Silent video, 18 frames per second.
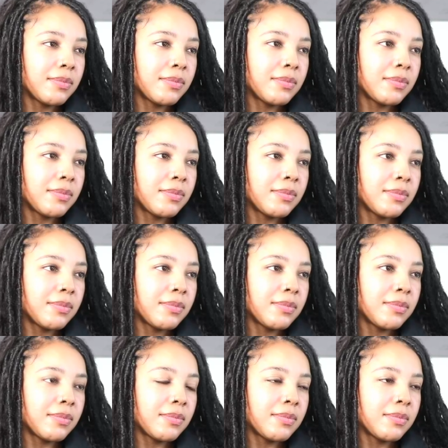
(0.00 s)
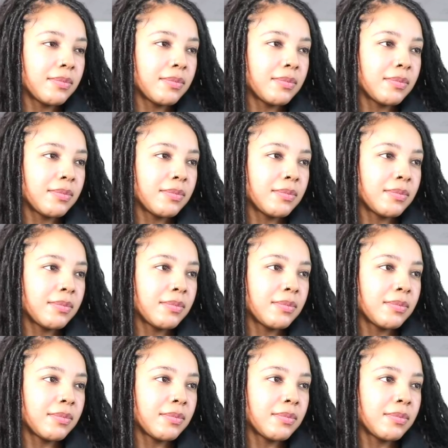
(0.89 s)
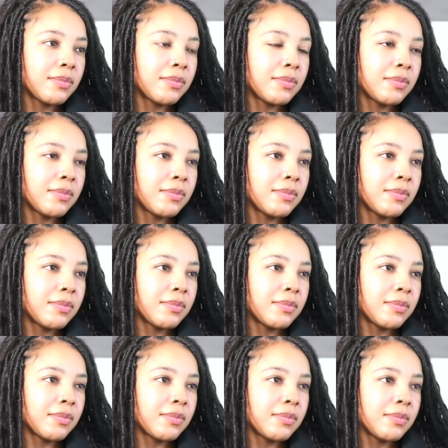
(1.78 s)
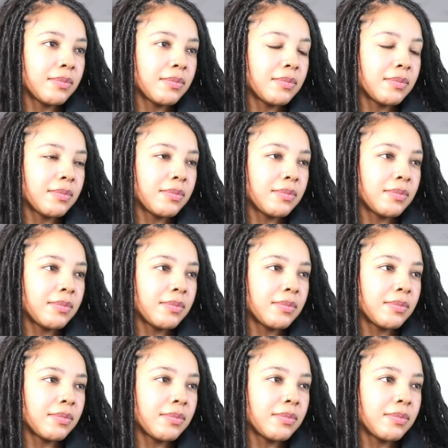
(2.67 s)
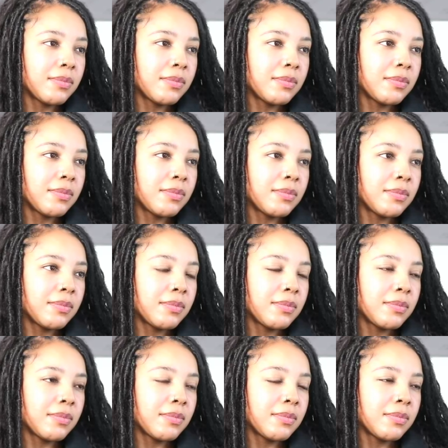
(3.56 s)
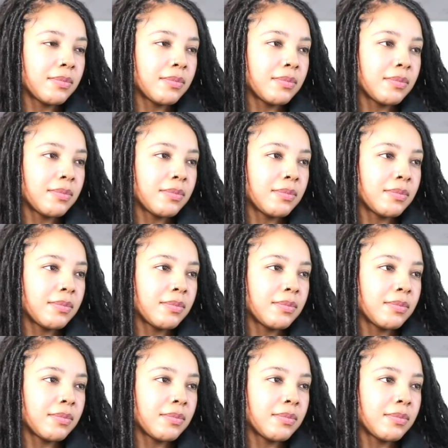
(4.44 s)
No words are spoken by the person on screen.